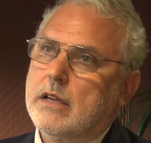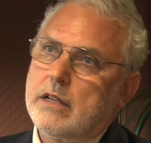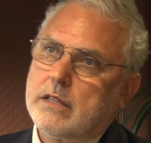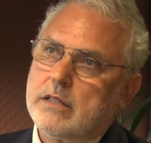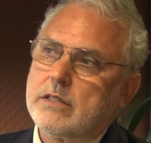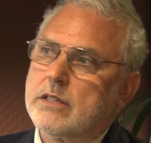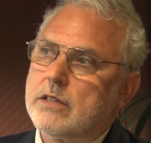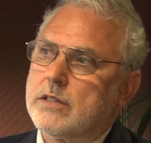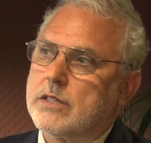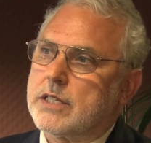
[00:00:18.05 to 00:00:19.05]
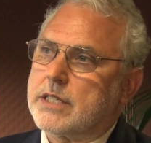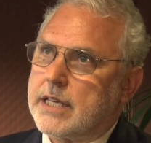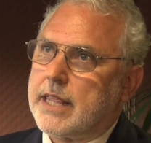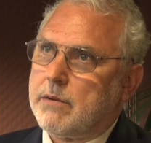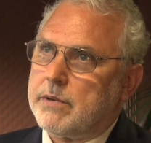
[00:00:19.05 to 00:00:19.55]
And to
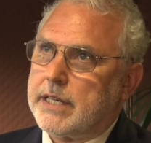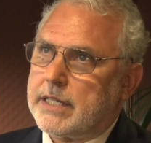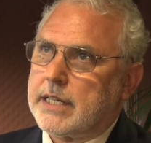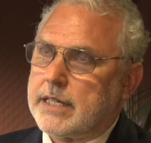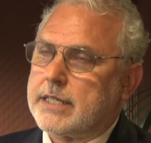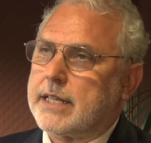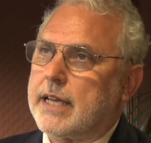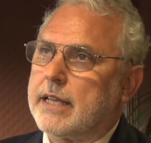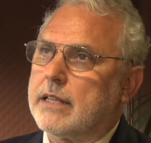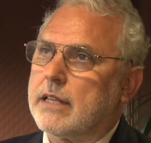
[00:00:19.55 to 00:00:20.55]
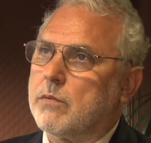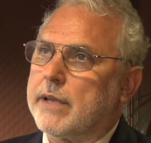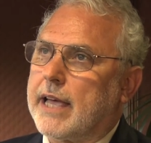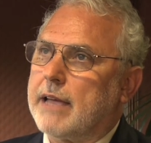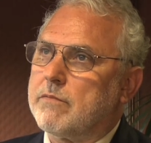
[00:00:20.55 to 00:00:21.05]
see that, we need to understand that
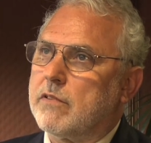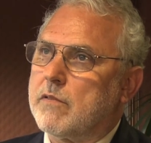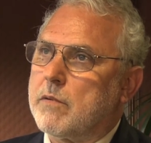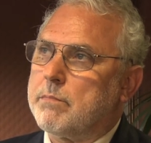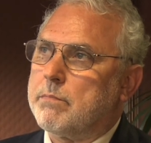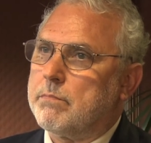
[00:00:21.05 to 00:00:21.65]
we came from